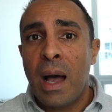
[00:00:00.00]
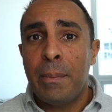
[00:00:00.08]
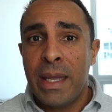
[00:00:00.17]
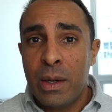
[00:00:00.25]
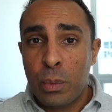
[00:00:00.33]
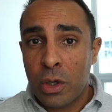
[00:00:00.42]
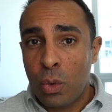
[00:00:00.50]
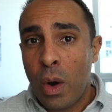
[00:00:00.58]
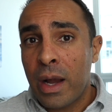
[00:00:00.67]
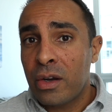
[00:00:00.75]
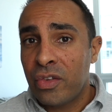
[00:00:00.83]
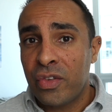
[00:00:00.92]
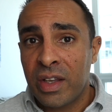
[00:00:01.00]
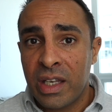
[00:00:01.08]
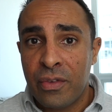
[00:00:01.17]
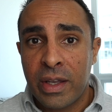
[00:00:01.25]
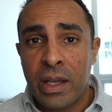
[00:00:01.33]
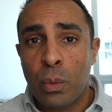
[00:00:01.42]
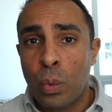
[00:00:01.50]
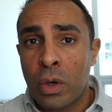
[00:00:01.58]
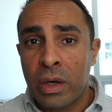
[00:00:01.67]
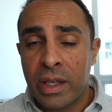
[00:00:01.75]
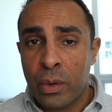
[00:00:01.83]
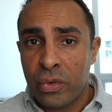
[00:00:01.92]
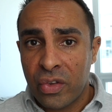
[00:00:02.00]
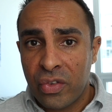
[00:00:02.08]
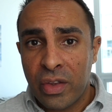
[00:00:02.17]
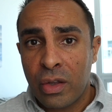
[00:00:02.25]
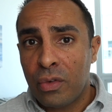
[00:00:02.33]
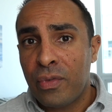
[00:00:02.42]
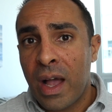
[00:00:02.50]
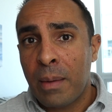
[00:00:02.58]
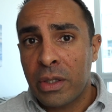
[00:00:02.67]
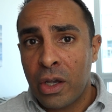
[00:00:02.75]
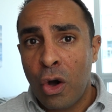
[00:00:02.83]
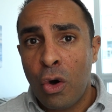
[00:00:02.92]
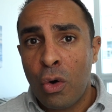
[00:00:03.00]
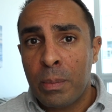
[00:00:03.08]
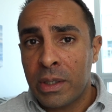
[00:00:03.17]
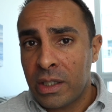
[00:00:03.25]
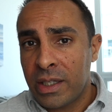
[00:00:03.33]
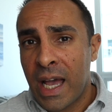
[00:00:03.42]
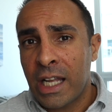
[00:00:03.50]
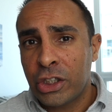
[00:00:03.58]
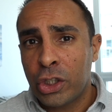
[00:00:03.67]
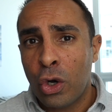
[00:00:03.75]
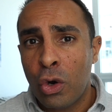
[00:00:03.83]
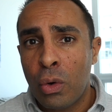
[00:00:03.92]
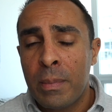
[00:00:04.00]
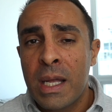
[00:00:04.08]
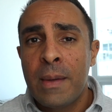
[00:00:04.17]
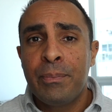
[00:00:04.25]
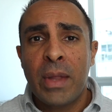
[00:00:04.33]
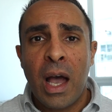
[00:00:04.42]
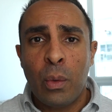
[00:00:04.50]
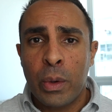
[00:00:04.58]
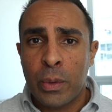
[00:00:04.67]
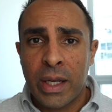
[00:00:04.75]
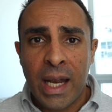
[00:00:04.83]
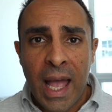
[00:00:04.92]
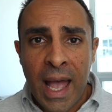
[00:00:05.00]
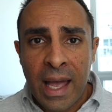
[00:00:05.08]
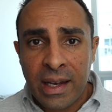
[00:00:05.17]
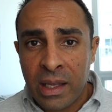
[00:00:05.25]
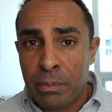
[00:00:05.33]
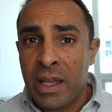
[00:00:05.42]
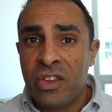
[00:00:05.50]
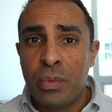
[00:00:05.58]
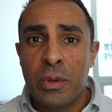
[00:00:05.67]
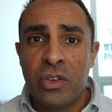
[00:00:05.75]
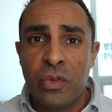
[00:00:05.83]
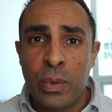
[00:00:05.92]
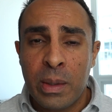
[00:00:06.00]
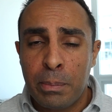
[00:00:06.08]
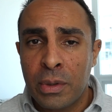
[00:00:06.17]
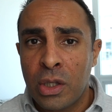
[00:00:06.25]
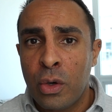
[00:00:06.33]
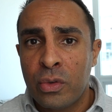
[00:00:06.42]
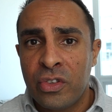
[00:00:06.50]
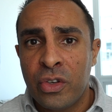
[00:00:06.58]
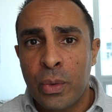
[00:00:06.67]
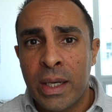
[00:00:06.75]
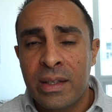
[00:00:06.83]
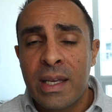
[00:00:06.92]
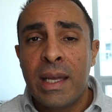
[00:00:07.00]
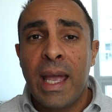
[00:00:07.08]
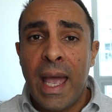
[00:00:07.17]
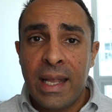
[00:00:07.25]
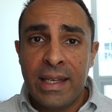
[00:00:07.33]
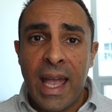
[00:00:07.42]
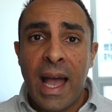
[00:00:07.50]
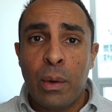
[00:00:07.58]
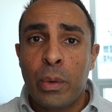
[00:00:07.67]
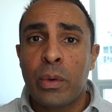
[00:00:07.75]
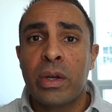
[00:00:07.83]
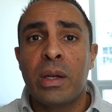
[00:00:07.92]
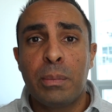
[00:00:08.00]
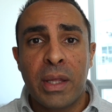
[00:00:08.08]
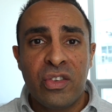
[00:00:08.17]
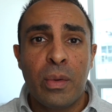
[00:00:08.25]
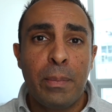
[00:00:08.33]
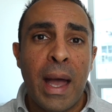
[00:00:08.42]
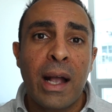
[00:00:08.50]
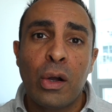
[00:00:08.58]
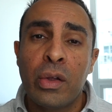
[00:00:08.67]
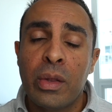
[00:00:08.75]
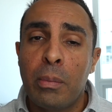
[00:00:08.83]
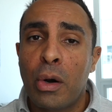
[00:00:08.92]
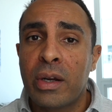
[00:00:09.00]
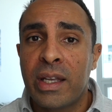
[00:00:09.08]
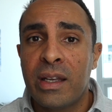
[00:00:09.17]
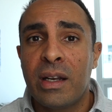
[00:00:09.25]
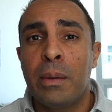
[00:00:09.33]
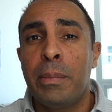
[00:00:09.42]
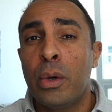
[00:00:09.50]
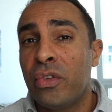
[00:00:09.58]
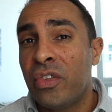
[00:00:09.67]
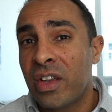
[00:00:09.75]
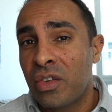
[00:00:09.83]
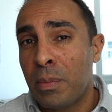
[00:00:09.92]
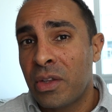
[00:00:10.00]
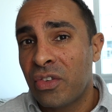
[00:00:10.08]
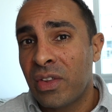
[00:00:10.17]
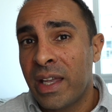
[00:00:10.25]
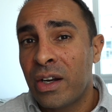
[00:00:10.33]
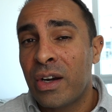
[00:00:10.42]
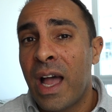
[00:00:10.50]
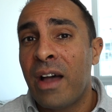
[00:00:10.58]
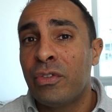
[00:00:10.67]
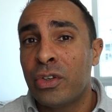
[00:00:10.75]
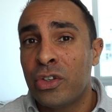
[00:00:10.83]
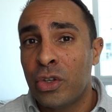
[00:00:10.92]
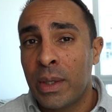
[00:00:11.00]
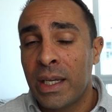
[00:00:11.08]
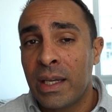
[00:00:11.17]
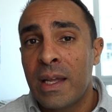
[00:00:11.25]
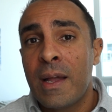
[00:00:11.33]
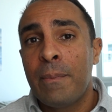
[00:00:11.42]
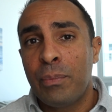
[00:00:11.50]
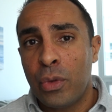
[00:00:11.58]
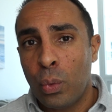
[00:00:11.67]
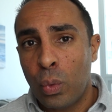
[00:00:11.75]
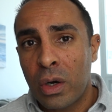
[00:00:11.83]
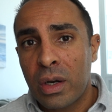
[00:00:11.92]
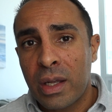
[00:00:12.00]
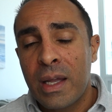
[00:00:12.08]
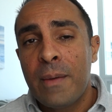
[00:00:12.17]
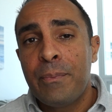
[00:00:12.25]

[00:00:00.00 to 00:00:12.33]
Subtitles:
It required significant work. It was a single family home, a detached home. We were going to add a basement suite below to it. And yeah, we were going to place it back on the market about 6 months later after doing the work.